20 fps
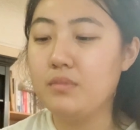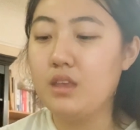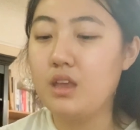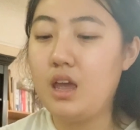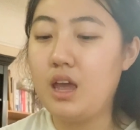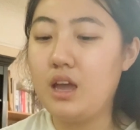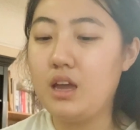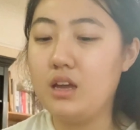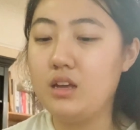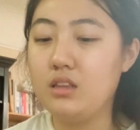
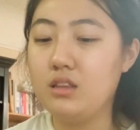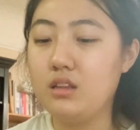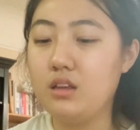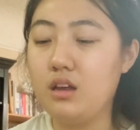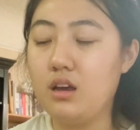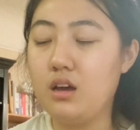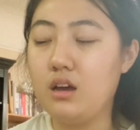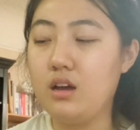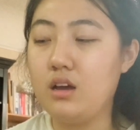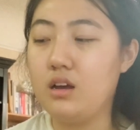And
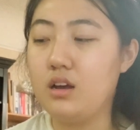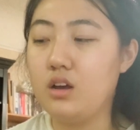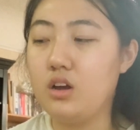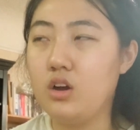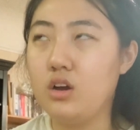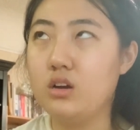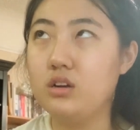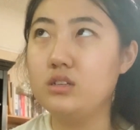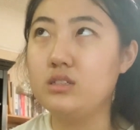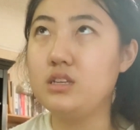
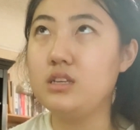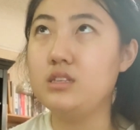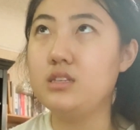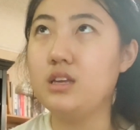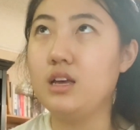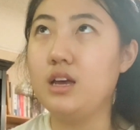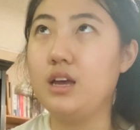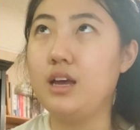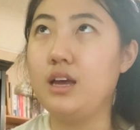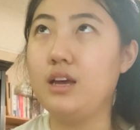hers is
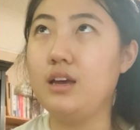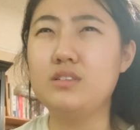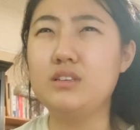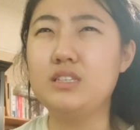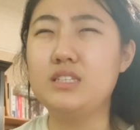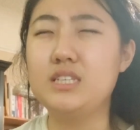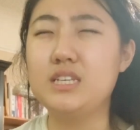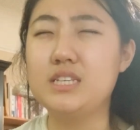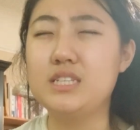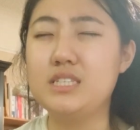like
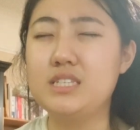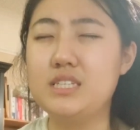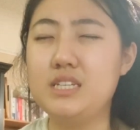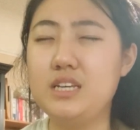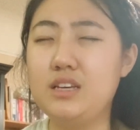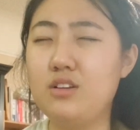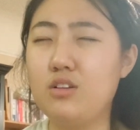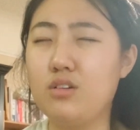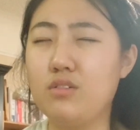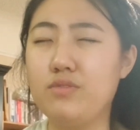
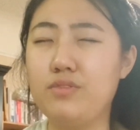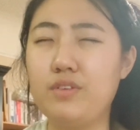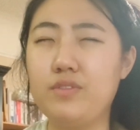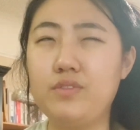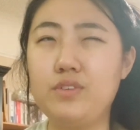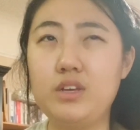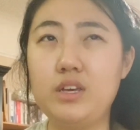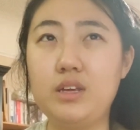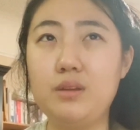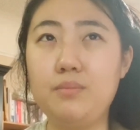16 or
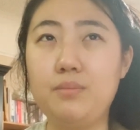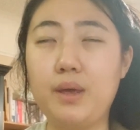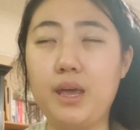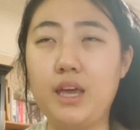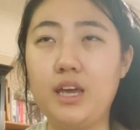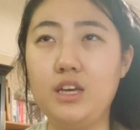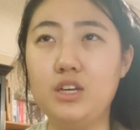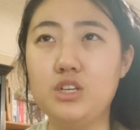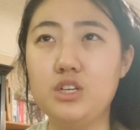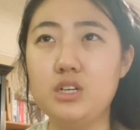15
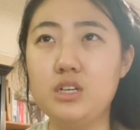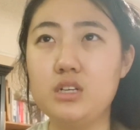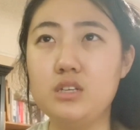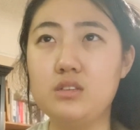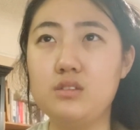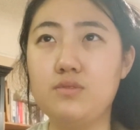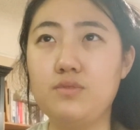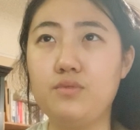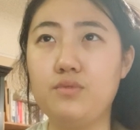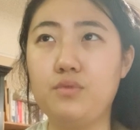
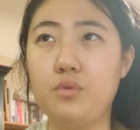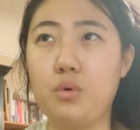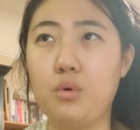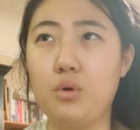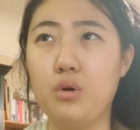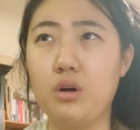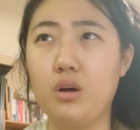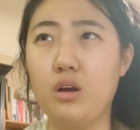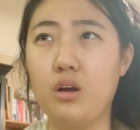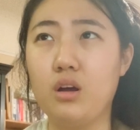pages
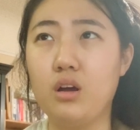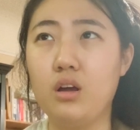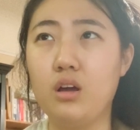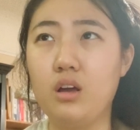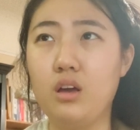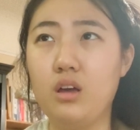for